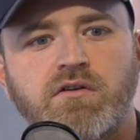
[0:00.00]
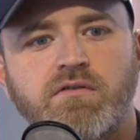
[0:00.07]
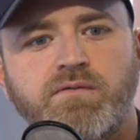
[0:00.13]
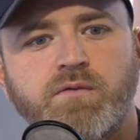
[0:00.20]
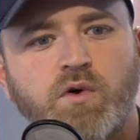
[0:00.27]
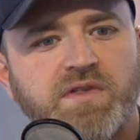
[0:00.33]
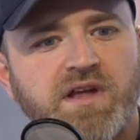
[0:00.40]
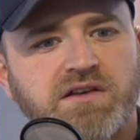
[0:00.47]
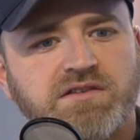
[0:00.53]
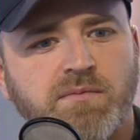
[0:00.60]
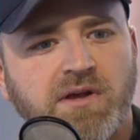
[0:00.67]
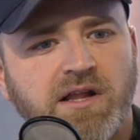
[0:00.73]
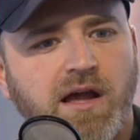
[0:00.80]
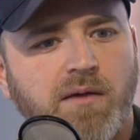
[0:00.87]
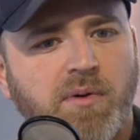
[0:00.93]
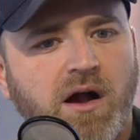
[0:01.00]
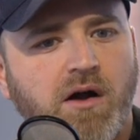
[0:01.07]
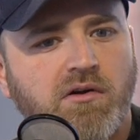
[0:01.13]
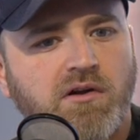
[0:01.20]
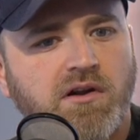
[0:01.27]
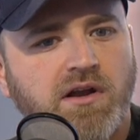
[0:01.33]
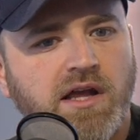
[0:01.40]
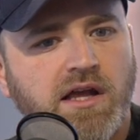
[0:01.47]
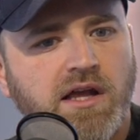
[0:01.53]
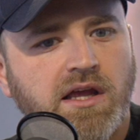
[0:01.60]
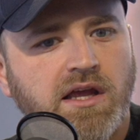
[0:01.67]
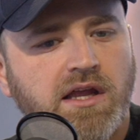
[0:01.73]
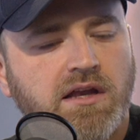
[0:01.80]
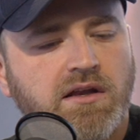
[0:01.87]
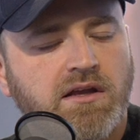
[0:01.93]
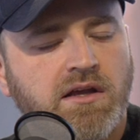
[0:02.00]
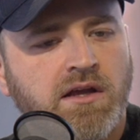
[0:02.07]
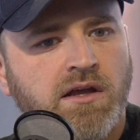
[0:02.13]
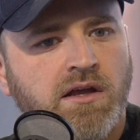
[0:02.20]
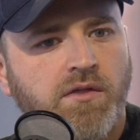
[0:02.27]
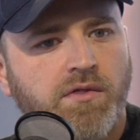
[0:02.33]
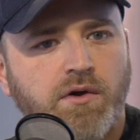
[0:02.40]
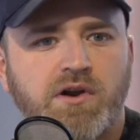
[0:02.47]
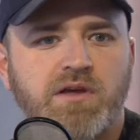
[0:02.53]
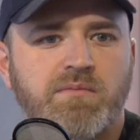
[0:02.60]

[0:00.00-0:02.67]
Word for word: four thousand milliamp hour in thirty